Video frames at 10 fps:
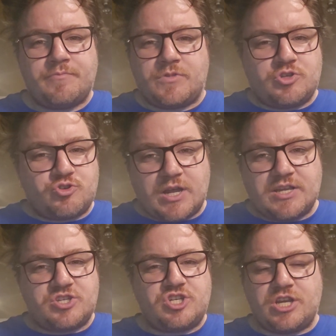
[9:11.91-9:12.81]
The
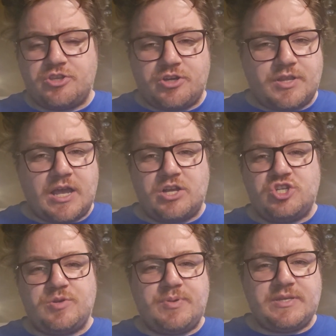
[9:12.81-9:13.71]
transgender, the
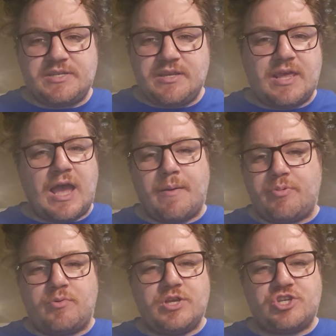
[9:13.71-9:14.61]
LGBT, the
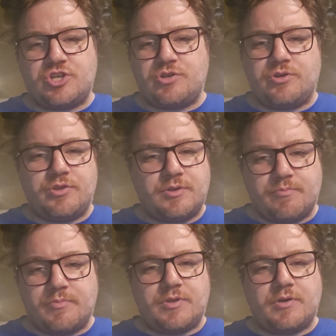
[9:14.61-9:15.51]
Aboriginal,
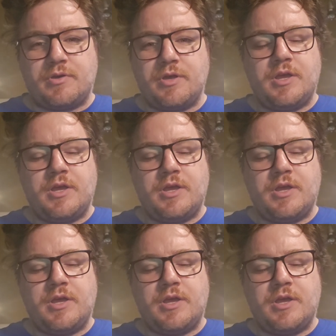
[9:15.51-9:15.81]
the